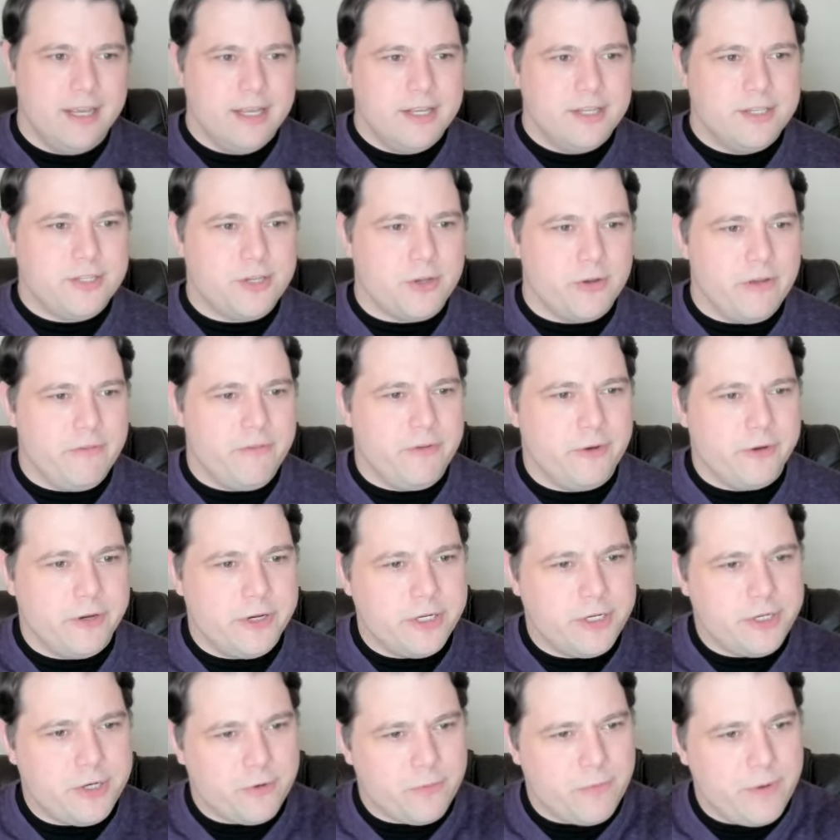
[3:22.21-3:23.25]
So if you were
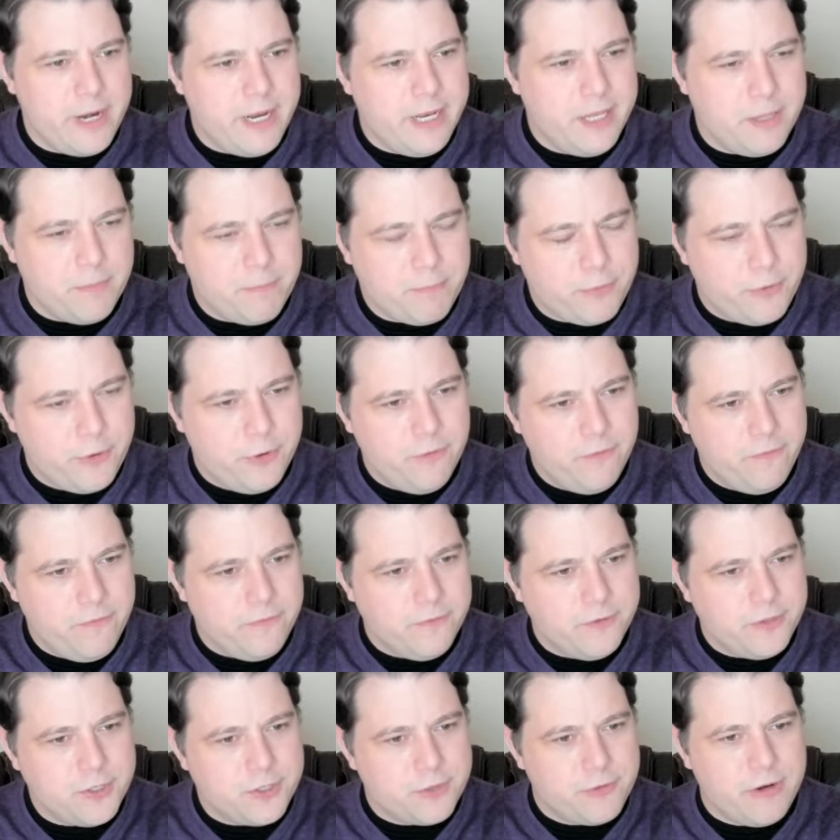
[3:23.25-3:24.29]
just to read the
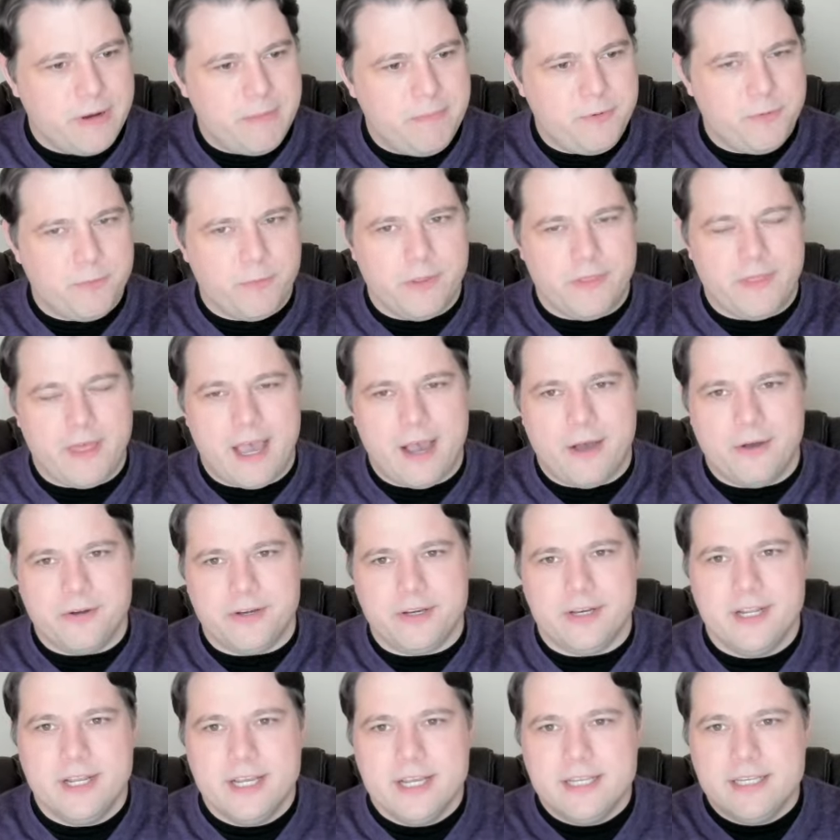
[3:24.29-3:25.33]
proof script
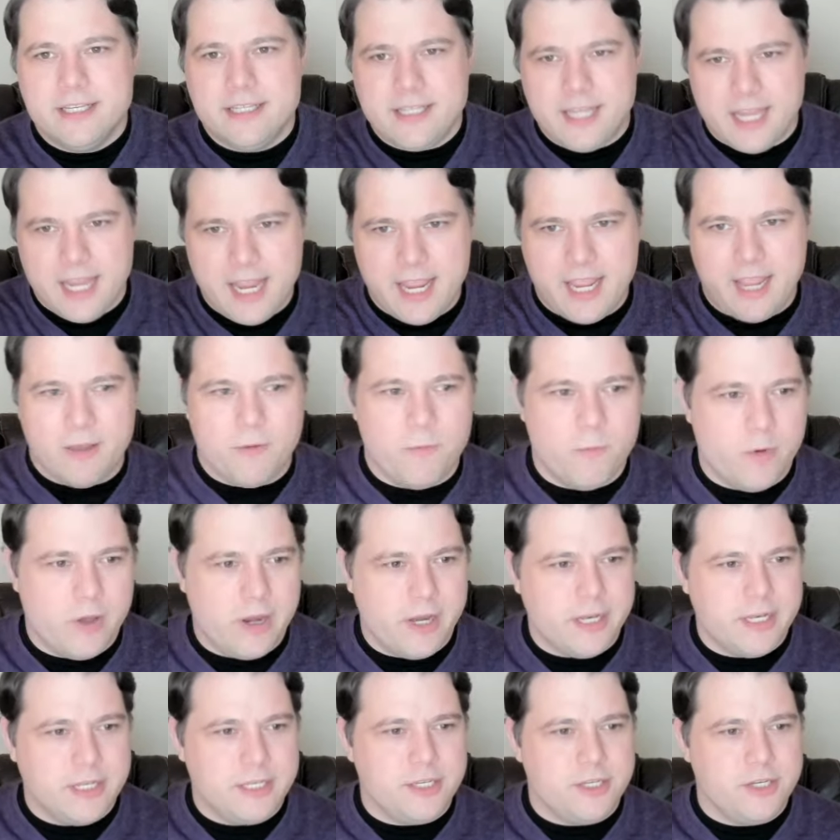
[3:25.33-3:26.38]
without seeing what
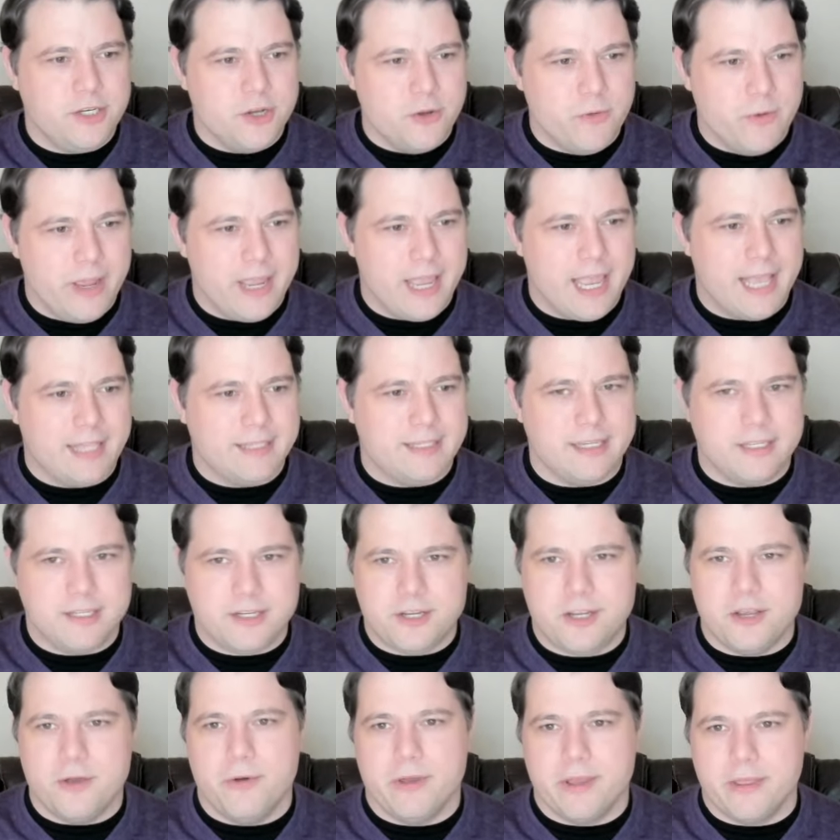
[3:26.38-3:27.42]
it's doing as it's
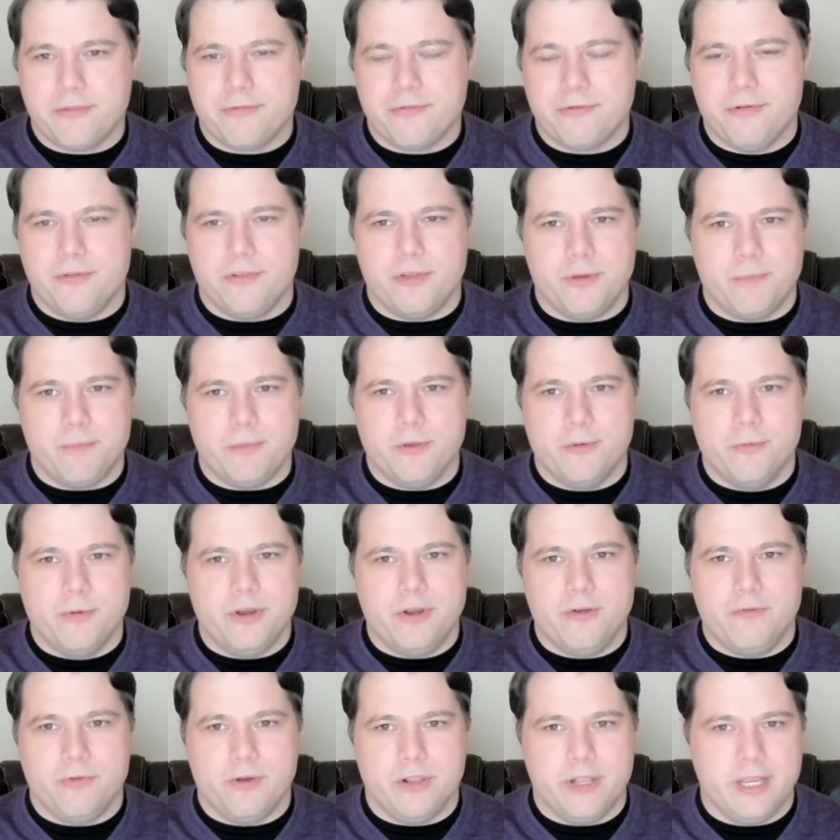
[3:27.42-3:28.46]
going through them, you
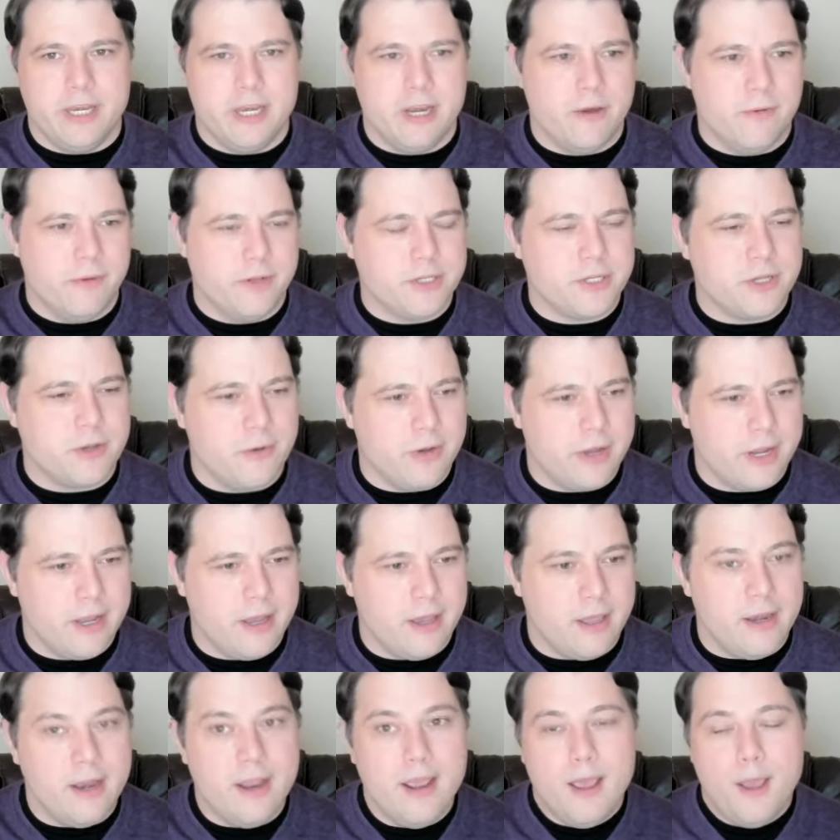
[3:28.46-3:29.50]
wouldn't really know what's going
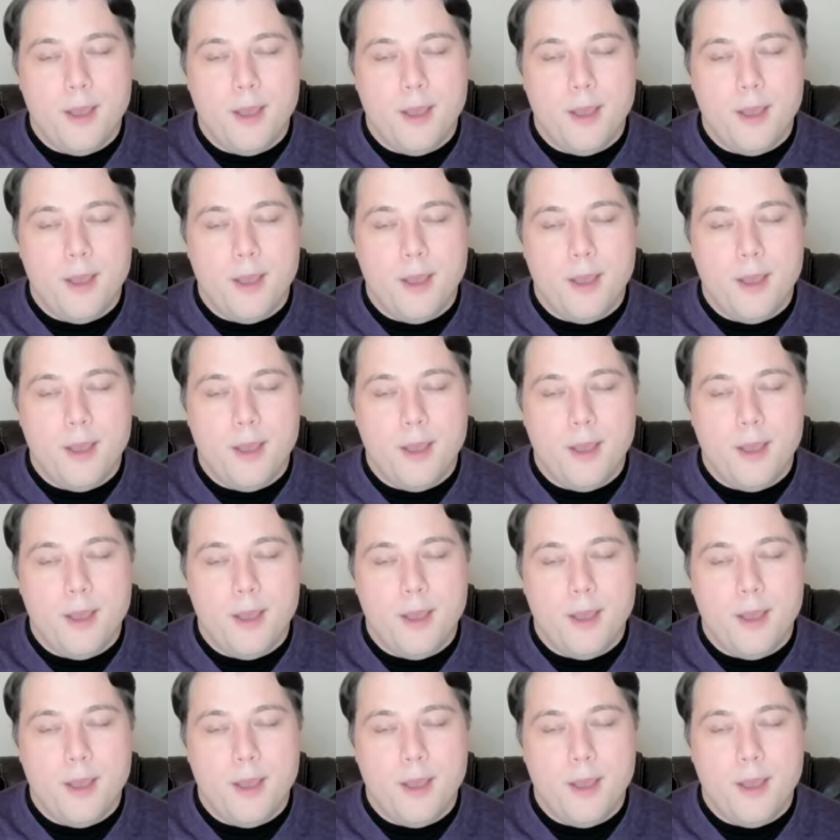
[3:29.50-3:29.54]
on.